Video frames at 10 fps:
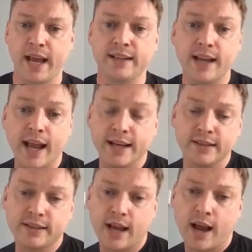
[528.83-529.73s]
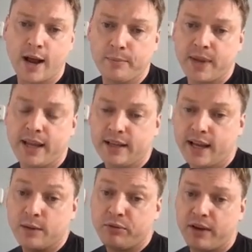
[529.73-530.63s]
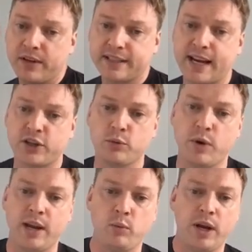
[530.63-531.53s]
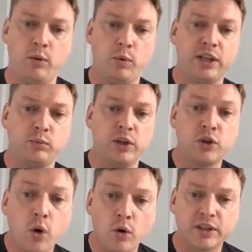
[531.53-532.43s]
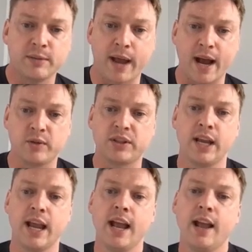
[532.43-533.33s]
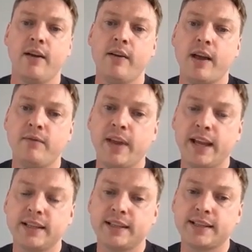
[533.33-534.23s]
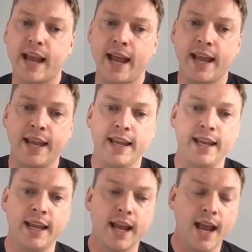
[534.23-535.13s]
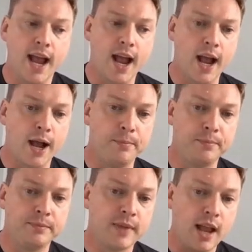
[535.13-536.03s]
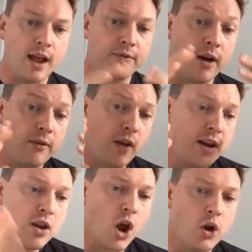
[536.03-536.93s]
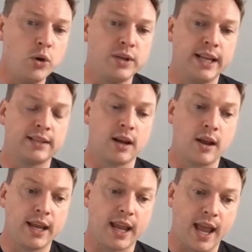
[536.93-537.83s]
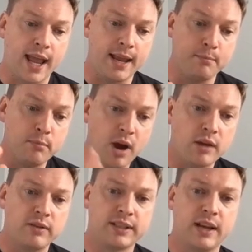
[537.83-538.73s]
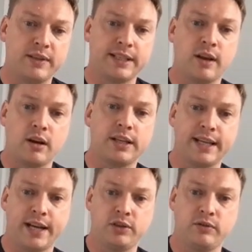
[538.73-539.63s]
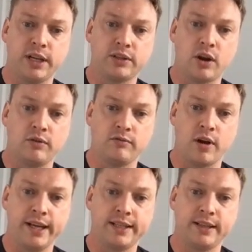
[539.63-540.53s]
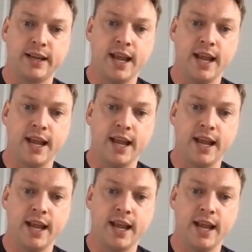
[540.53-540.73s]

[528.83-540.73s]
And in the previous session, we talked about that's a Firefly node is like a microservices architecture in its own right.